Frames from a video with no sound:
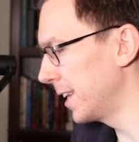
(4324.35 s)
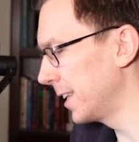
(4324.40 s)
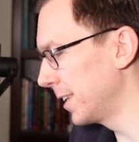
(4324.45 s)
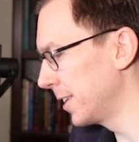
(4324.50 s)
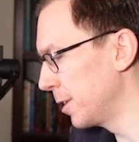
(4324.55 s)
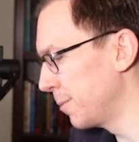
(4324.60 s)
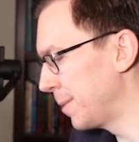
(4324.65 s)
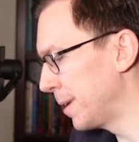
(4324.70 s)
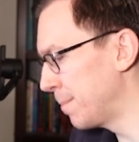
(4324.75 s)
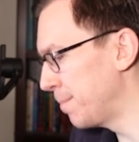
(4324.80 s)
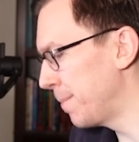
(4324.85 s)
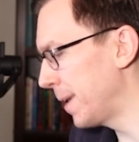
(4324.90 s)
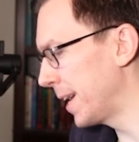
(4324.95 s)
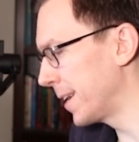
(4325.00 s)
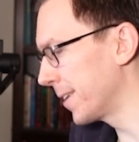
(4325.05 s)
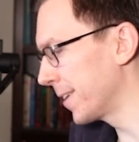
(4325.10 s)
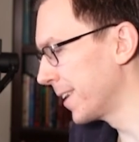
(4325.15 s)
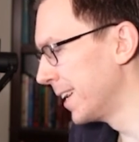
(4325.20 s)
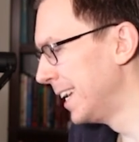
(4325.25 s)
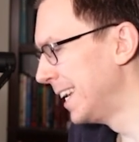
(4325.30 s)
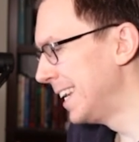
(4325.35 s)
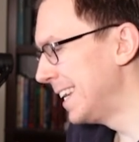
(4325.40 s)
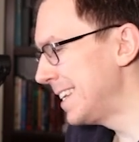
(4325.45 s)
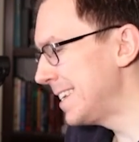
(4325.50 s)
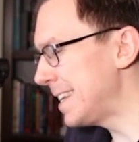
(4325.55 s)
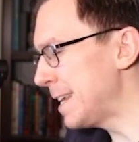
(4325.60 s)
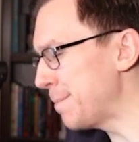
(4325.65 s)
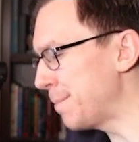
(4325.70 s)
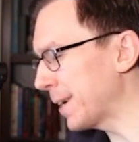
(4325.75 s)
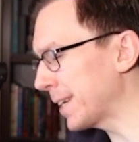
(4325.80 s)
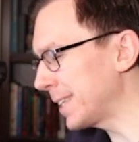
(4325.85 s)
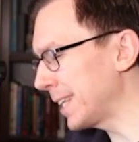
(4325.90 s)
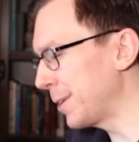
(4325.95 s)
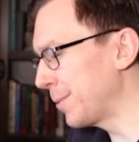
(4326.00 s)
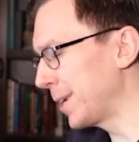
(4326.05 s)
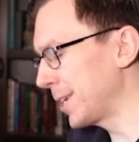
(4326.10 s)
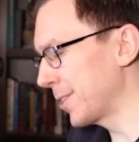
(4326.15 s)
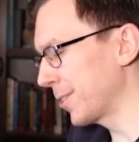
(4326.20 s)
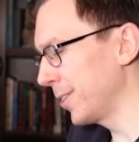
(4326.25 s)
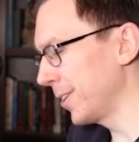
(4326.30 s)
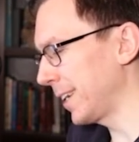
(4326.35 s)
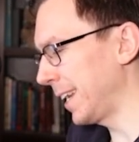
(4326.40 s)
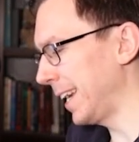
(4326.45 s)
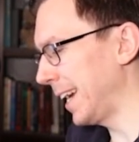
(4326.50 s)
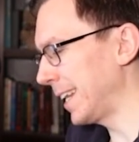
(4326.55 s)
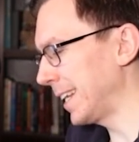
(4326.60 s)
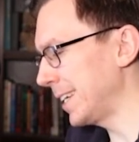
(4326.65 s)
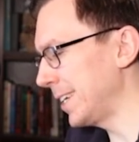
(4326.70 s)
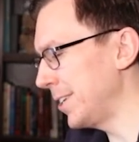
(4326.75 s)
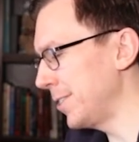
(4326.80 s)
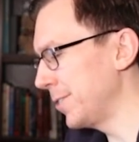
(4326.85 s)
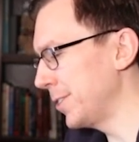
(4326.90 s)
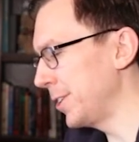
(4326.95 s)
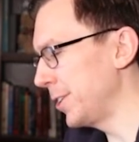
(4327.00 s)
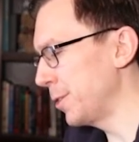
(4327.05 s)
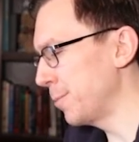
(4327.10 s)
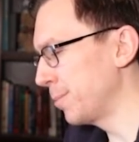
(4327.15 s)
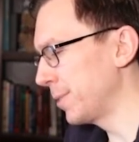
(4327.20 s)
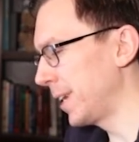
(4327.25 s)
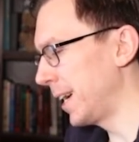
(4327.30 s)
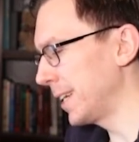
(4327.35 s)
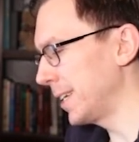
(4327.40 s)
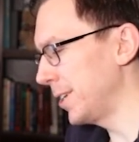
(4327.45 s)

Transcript: little bit better. Typically, when you're looking at a QQ plot,